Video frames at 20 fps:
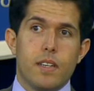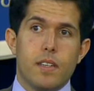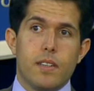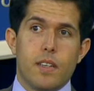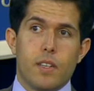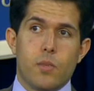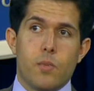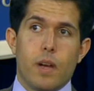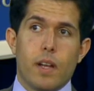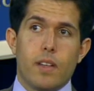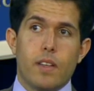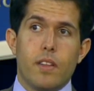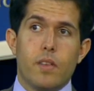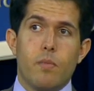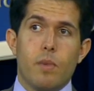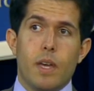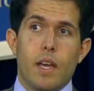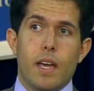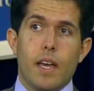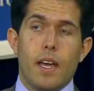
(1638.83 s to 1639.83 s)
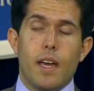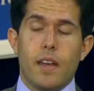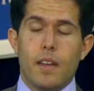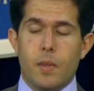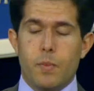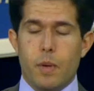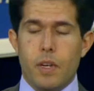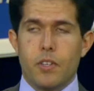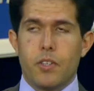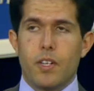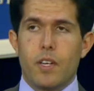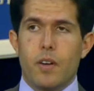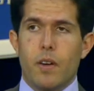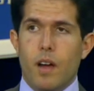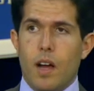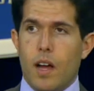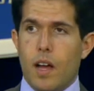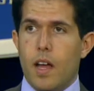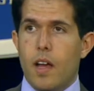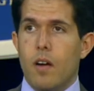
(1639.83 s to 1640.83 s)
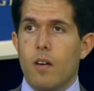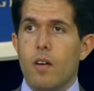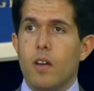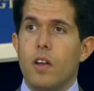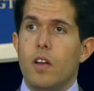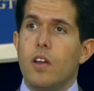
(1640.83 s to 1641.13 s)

is expected to be ahead, especially in Ohio,